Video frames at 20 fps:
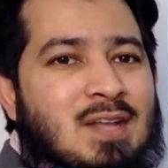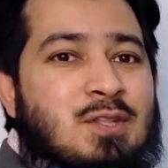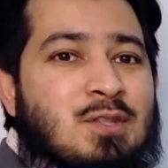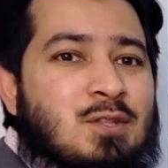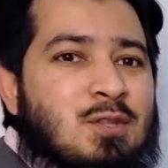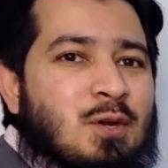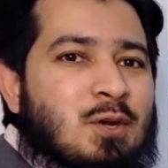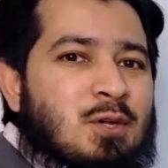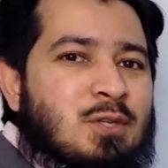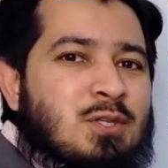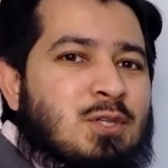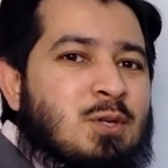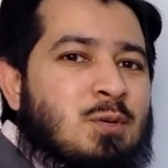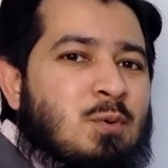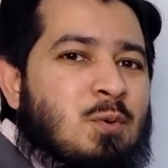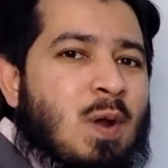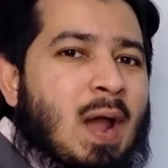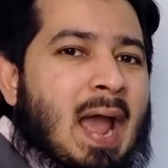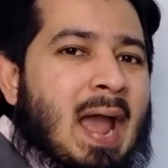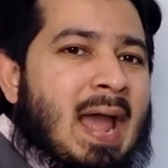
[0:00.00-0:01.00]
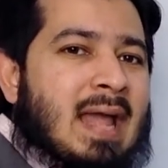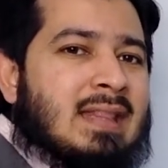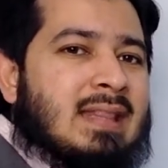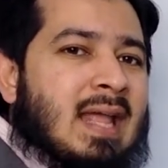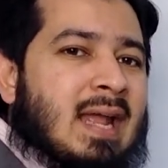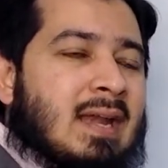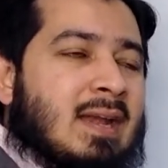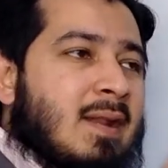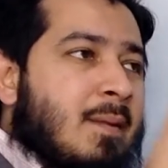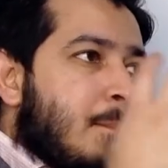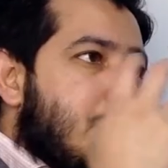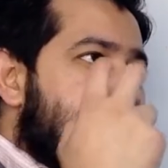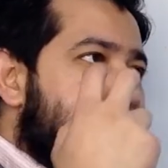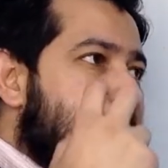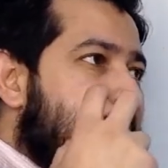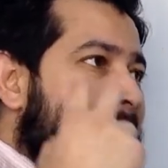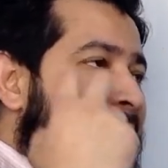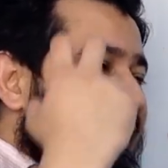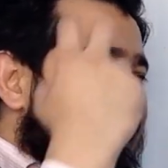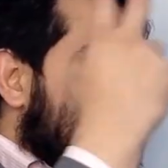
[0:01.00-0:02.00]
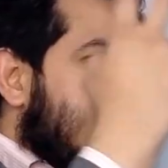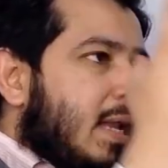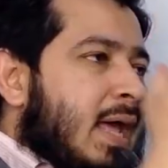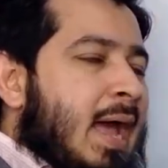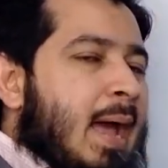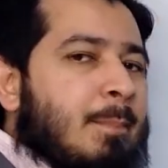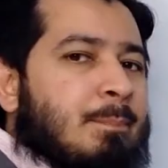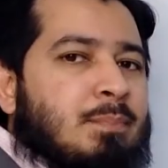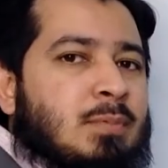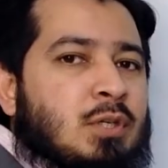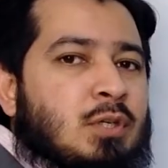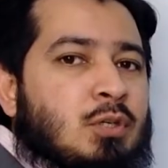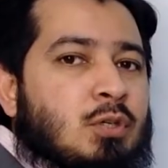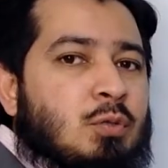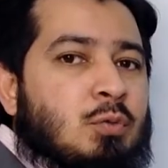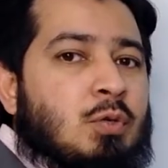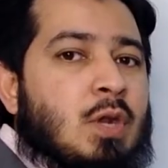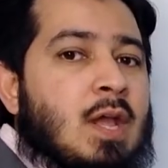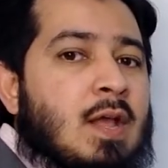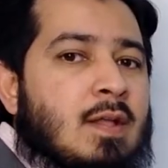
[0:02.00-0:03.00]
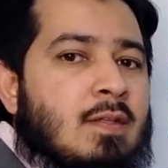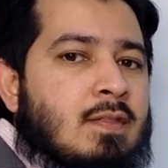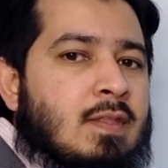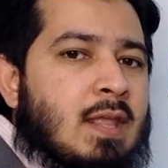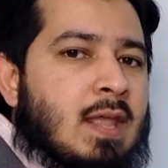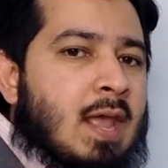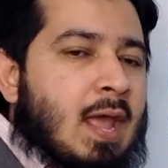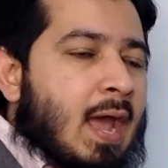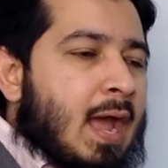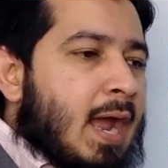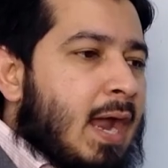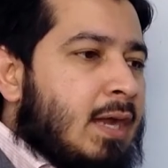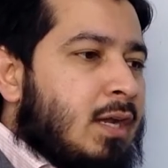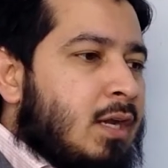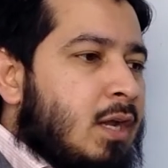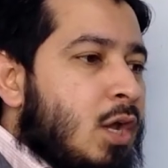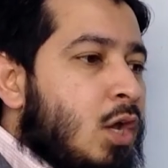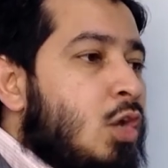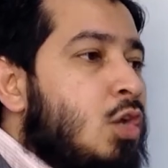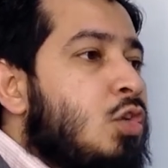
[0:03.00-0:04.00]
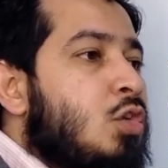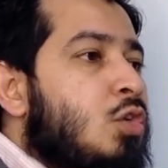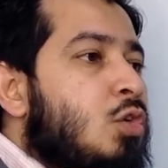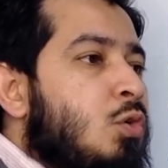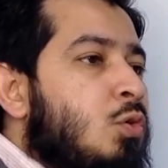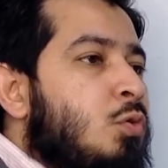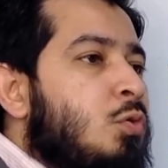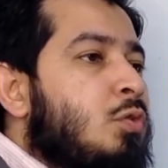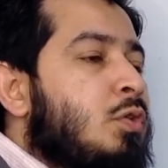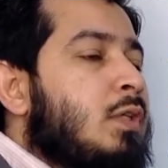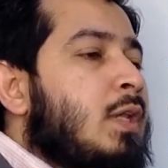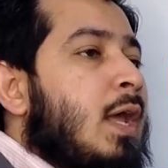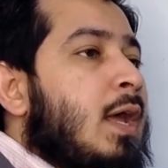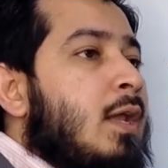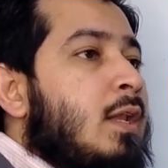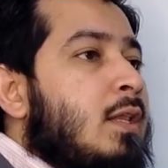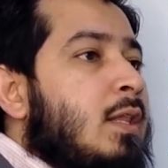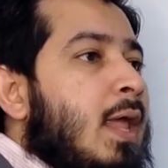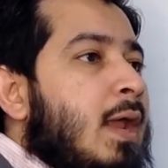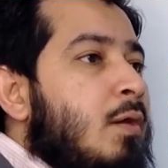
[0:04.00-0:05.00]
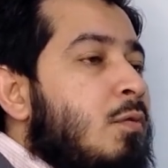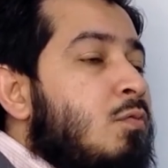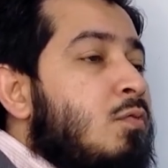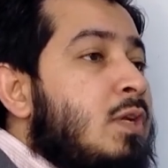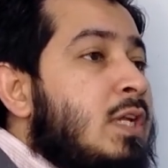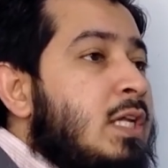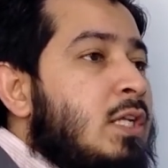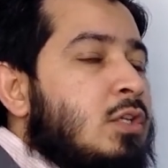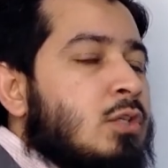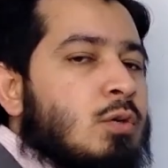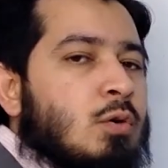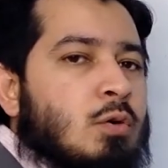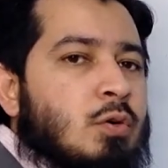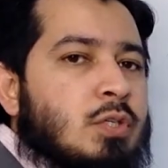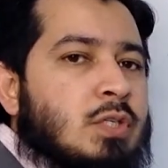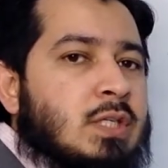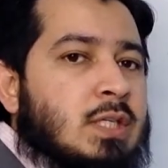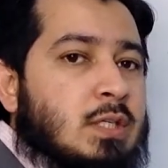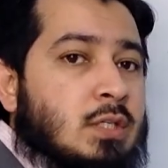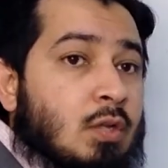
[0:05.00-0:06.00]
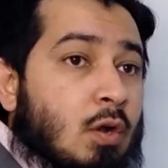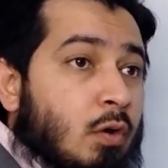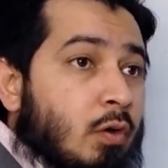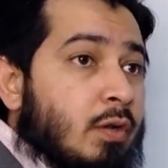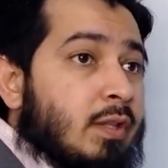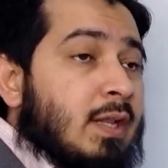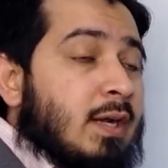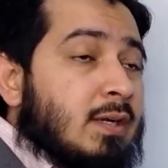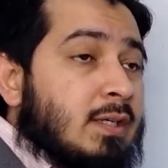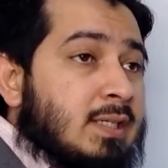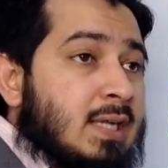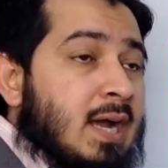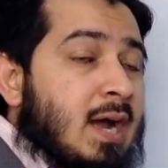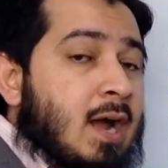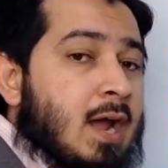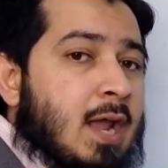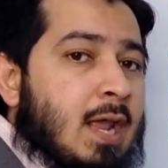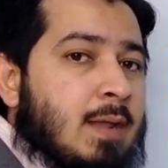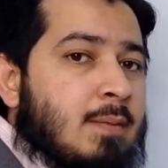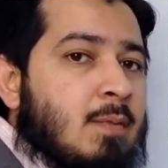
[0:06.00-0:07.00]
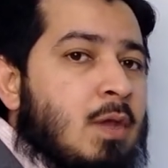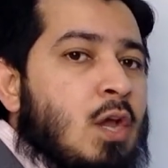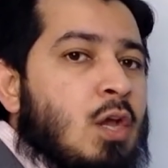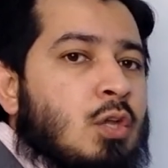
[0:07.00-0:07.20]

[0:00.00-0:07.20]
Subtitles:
Those who had that mental aptitude, they had used their resources or their time